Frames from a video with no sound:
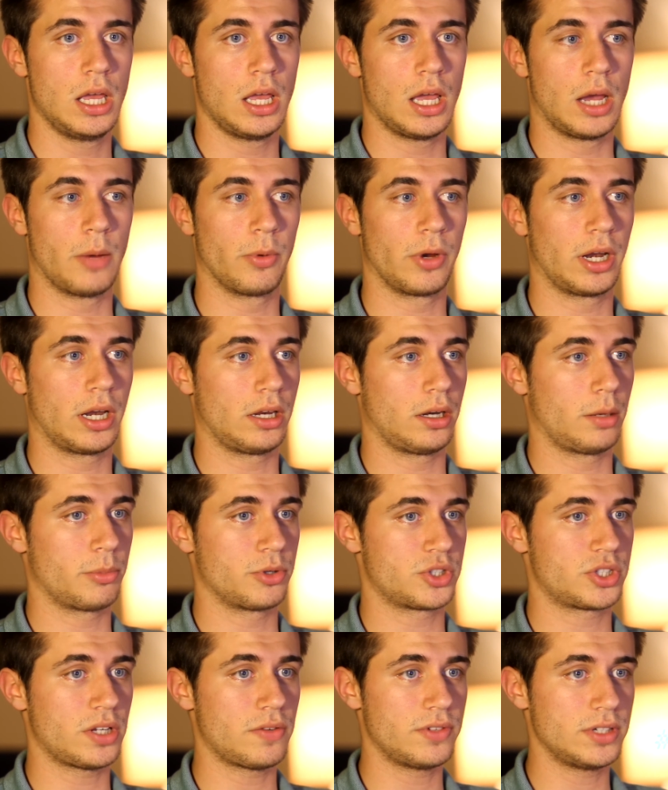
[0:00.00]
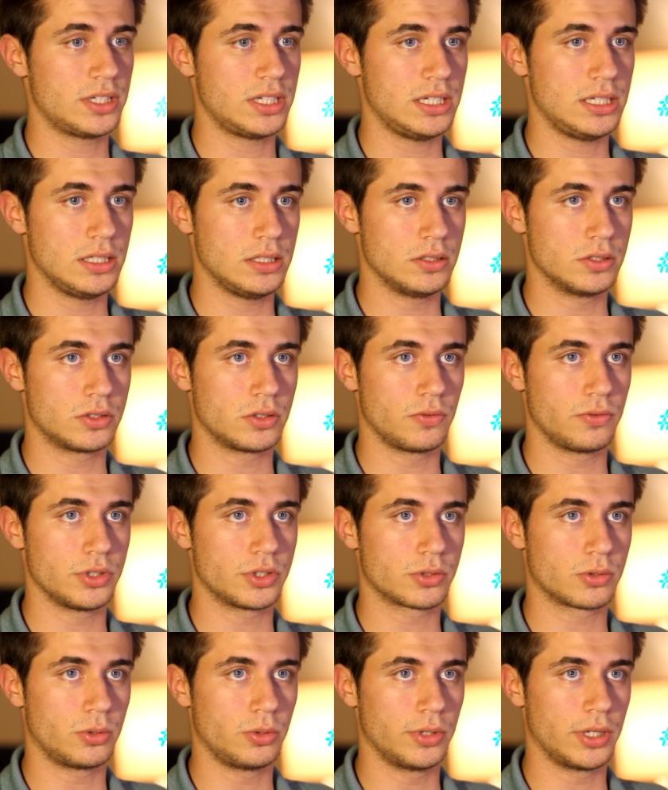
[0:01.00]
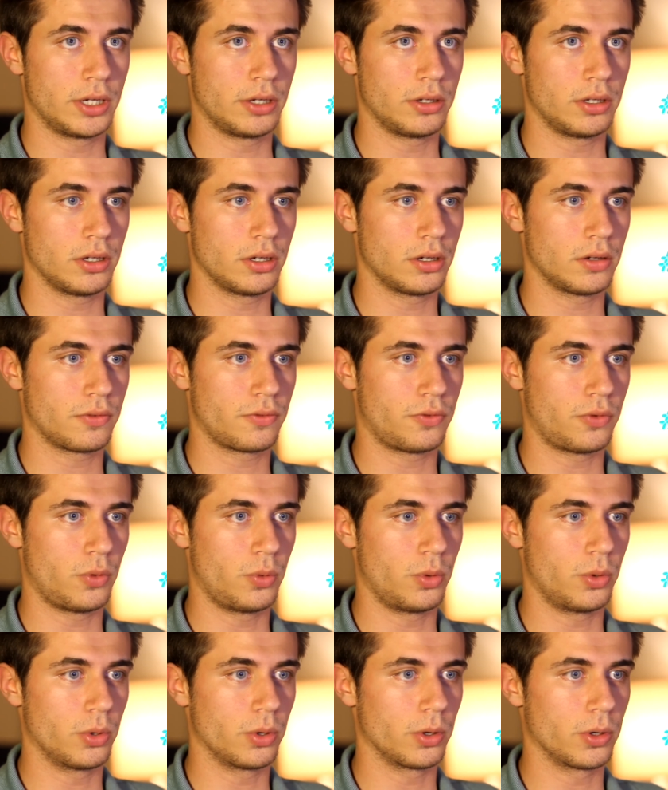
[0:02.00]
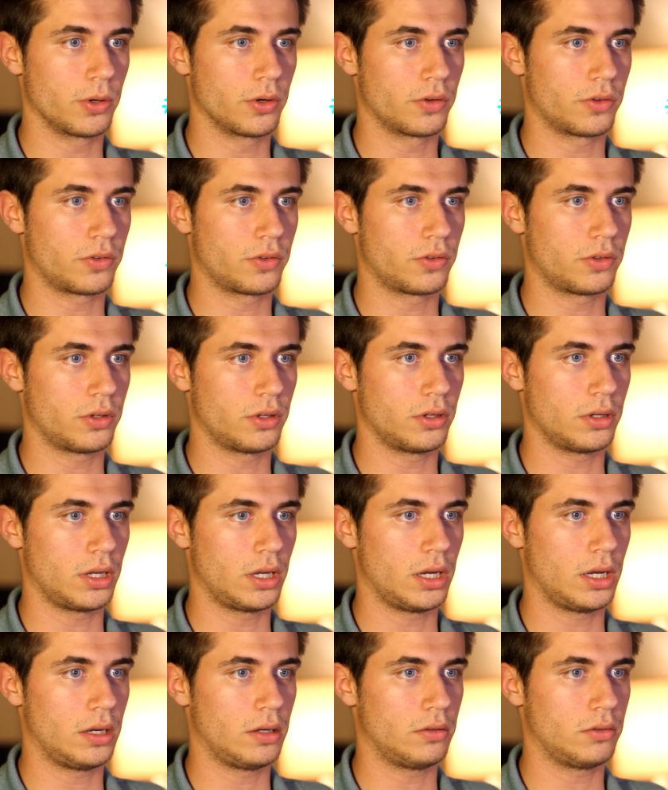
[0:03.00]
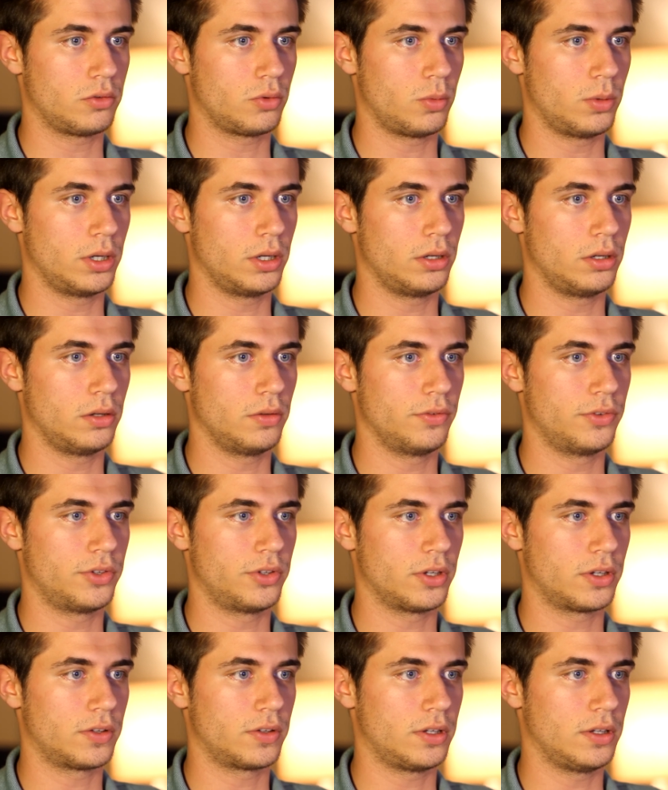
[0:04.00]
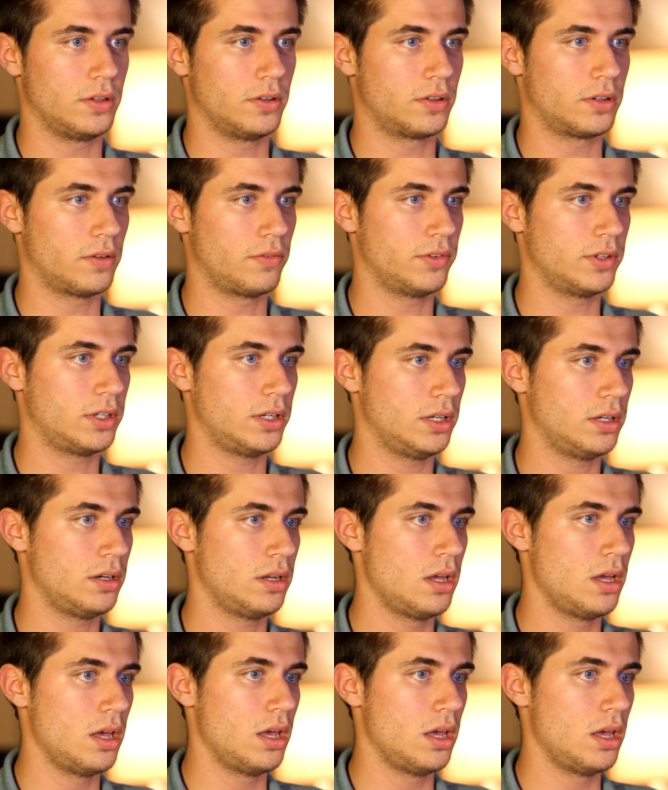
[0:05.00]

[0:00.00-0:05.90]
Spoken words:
And we're getting number 17, so if we scroll down here, 4, 8, 12, 16, 17.